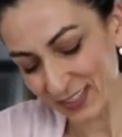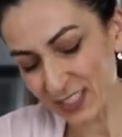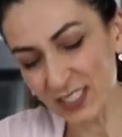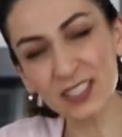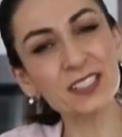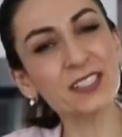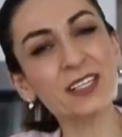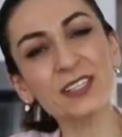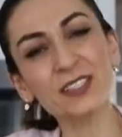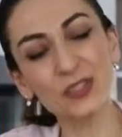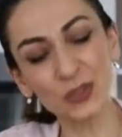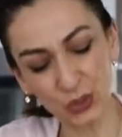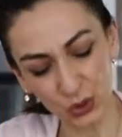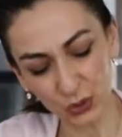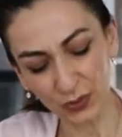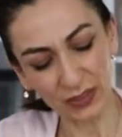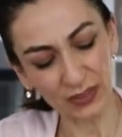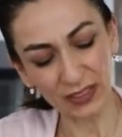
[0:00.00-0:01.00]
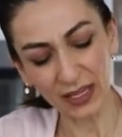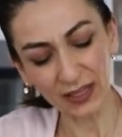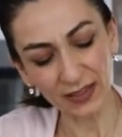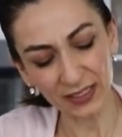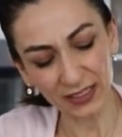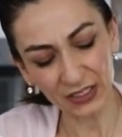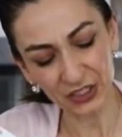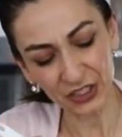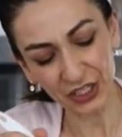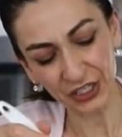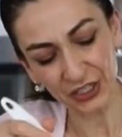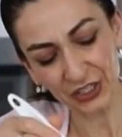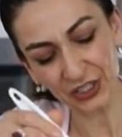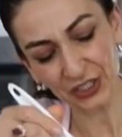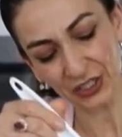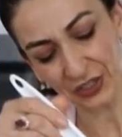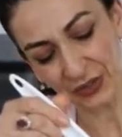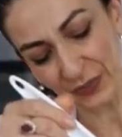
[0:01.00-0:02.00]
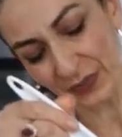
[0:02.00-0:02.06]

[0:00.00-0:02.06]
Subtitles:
Just as usual, nothing changed.